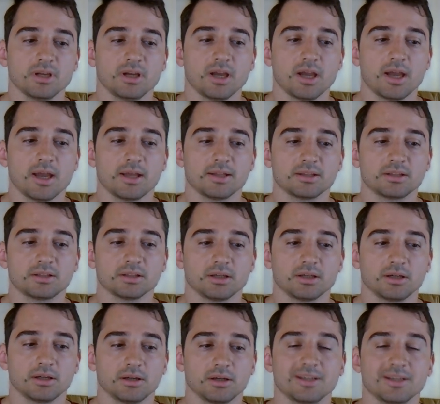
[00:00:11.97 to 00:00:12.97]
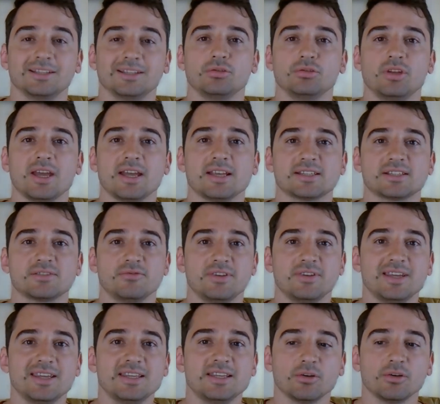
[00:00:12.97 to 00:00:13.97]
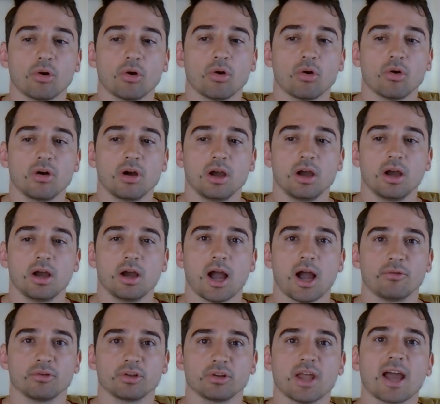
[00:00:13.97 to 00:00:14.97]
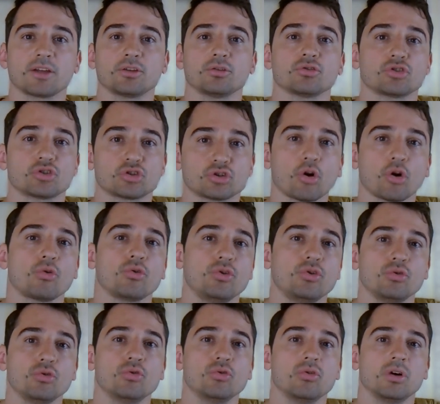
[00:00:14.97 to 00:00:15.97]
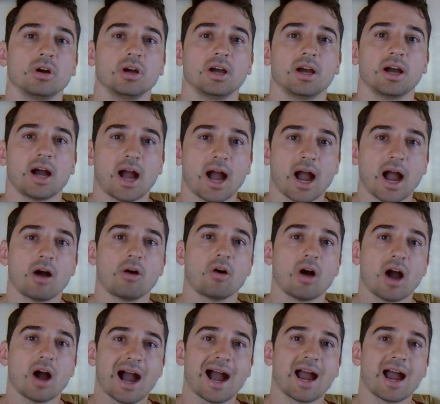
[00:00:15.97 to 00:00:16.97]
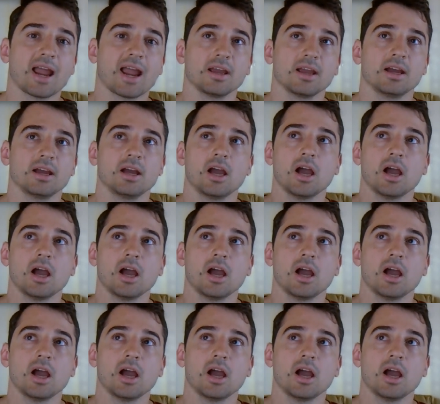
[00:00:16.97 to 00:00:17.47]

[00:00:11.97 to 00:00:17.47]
and in today's video I would like to show you how I